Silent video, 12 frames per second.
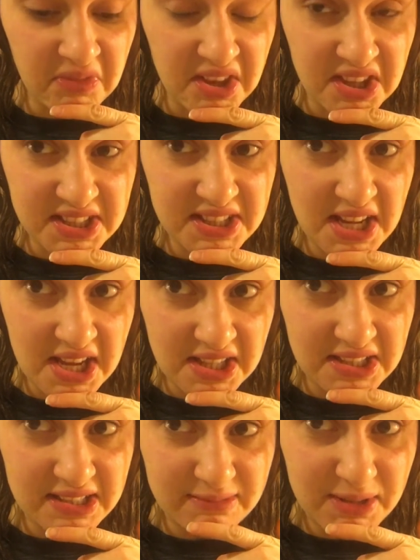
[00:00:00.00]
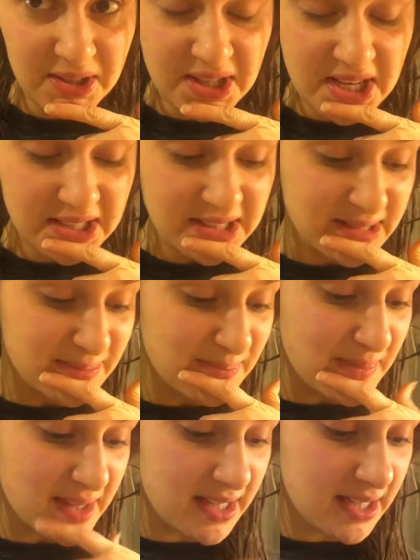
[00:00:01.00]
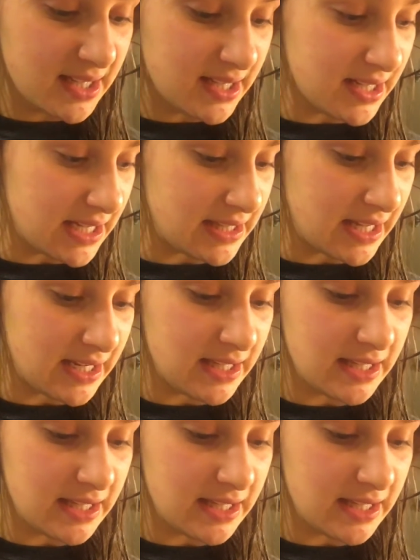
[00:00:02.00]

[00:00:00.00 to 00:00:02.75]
that's nice. It's real nice. And then